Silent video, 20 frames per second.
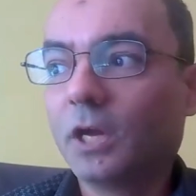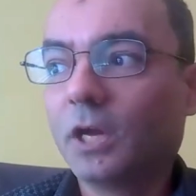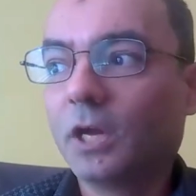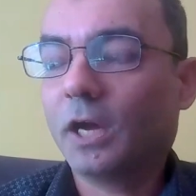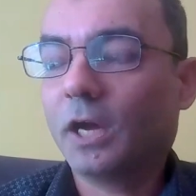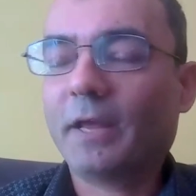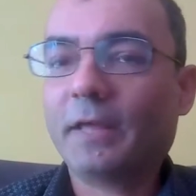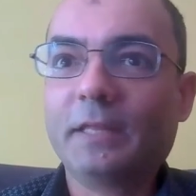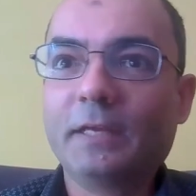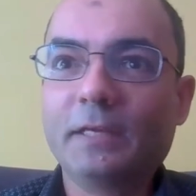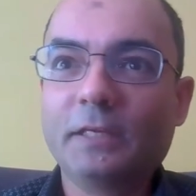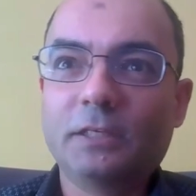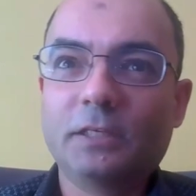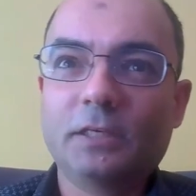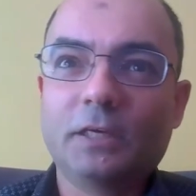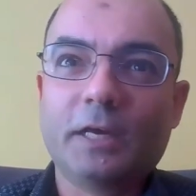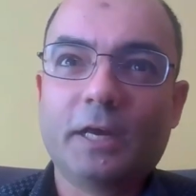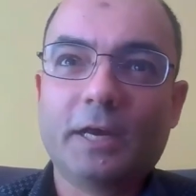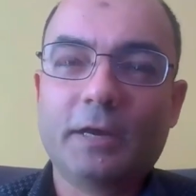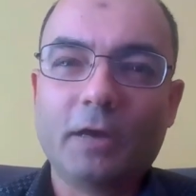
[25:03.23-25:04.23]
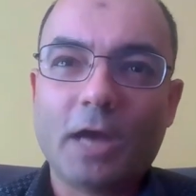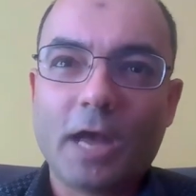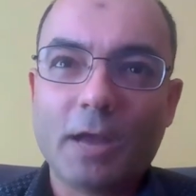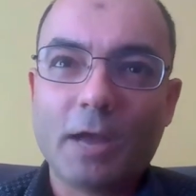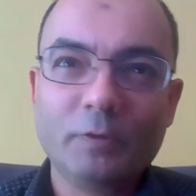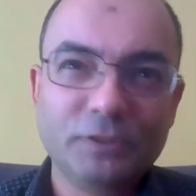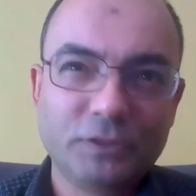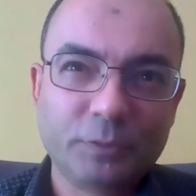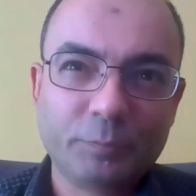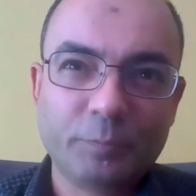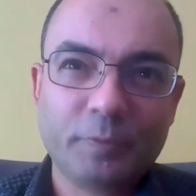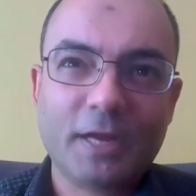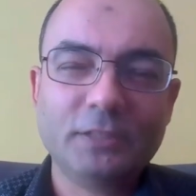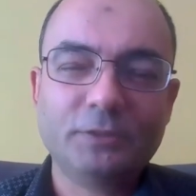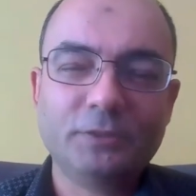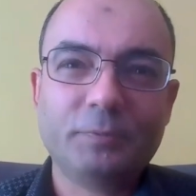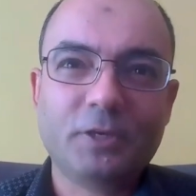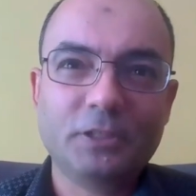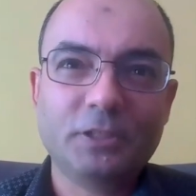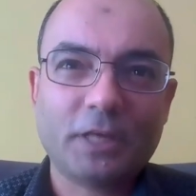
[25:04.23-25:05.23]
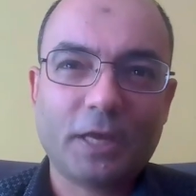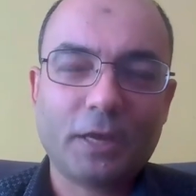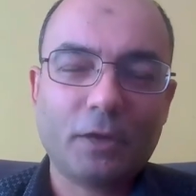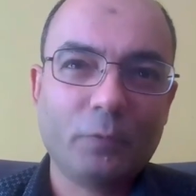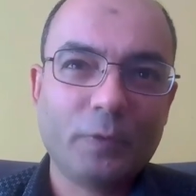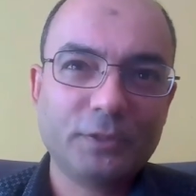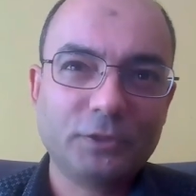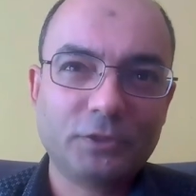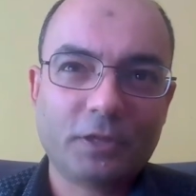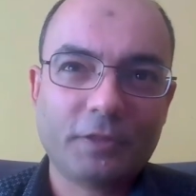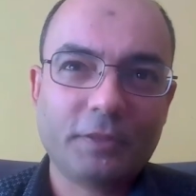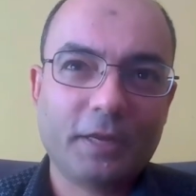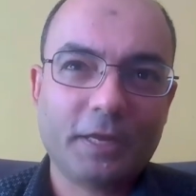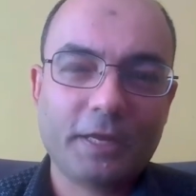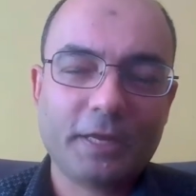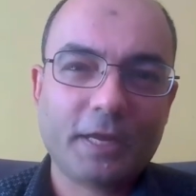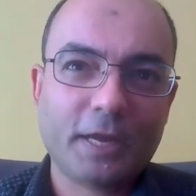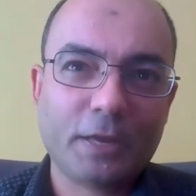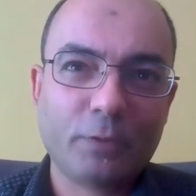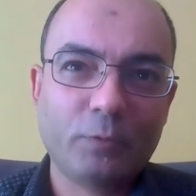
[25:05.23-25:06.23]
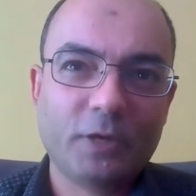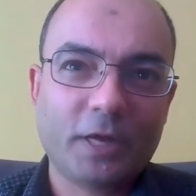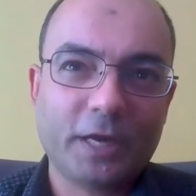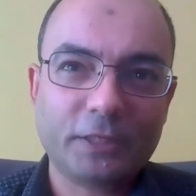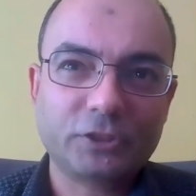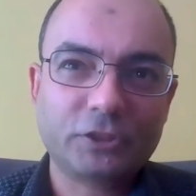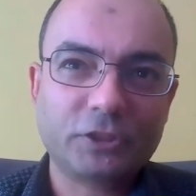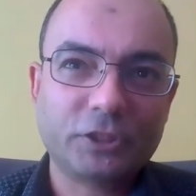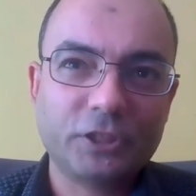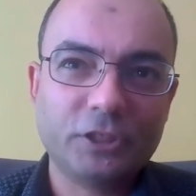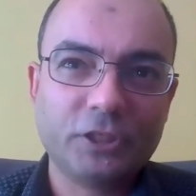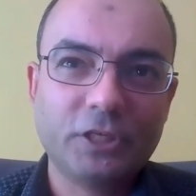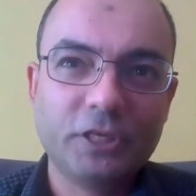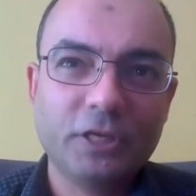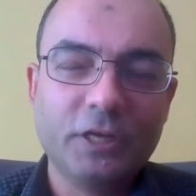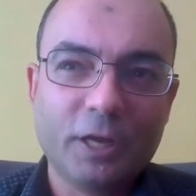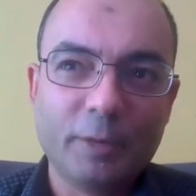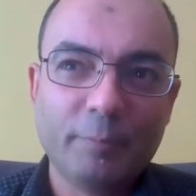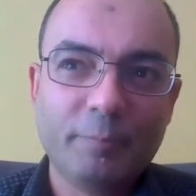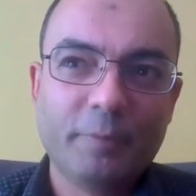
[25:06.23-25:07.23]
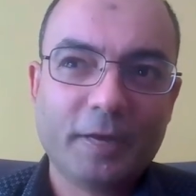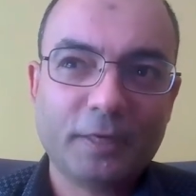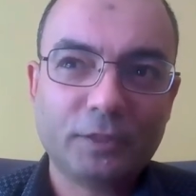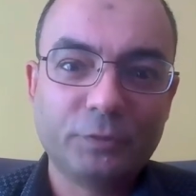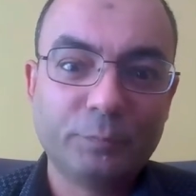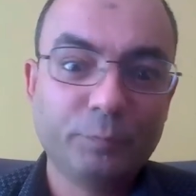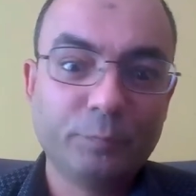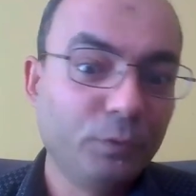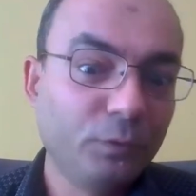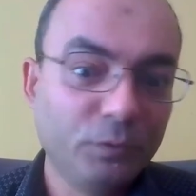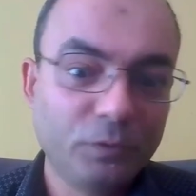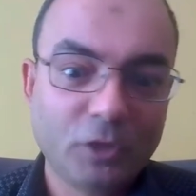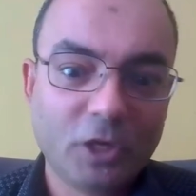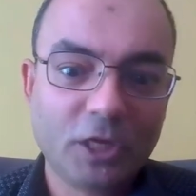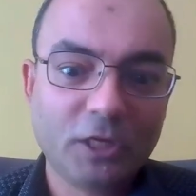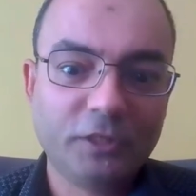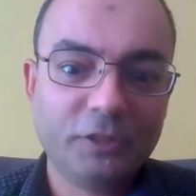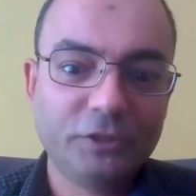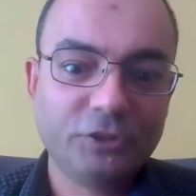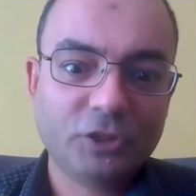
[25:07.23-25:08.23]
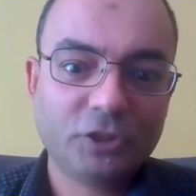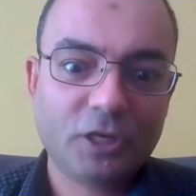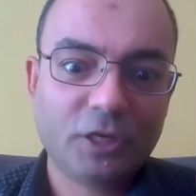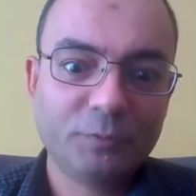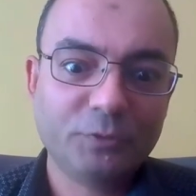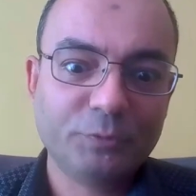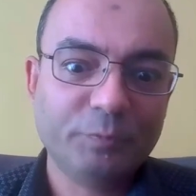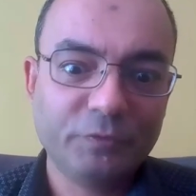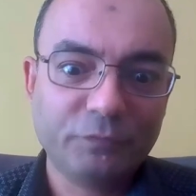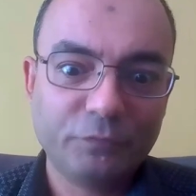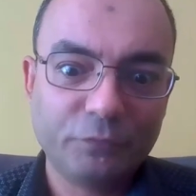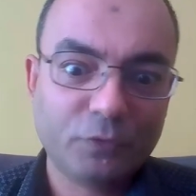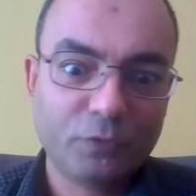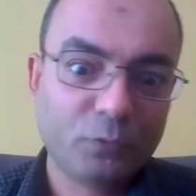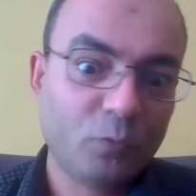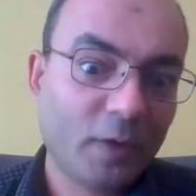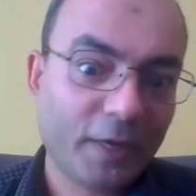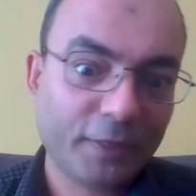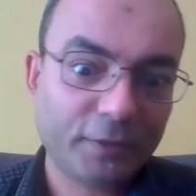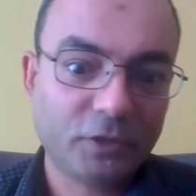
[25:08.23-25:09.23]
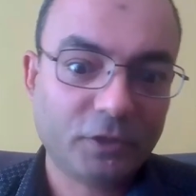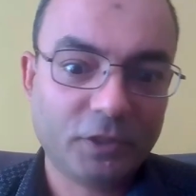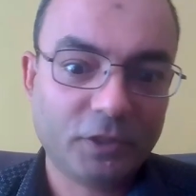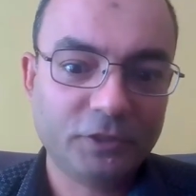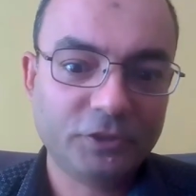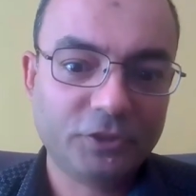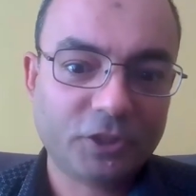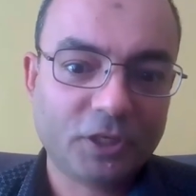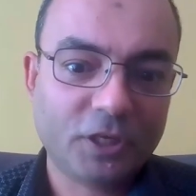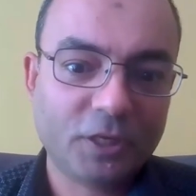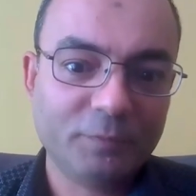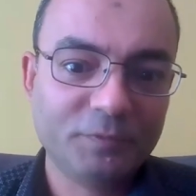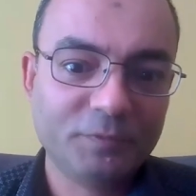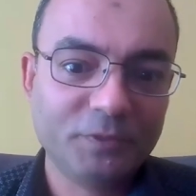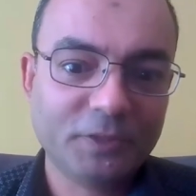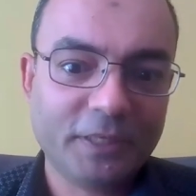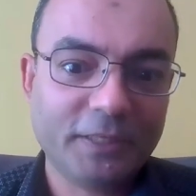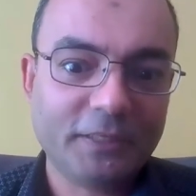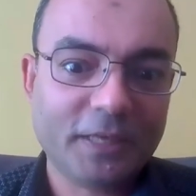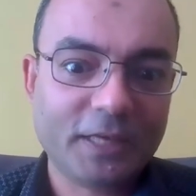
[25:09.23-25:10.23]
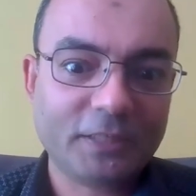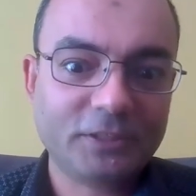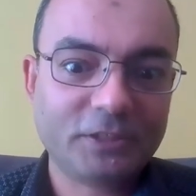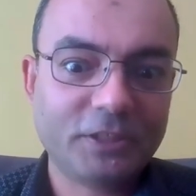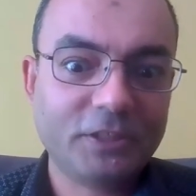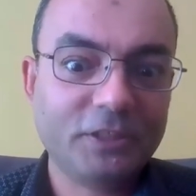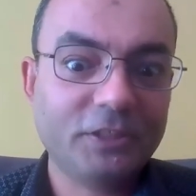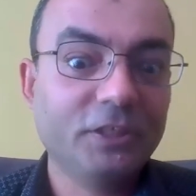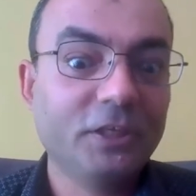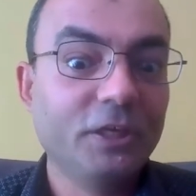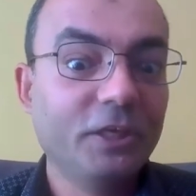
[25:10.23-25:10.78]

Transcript: But I think uh, I was surprised because I always thought that AI would actually impact blue collar jobs before white collar jobs. It actually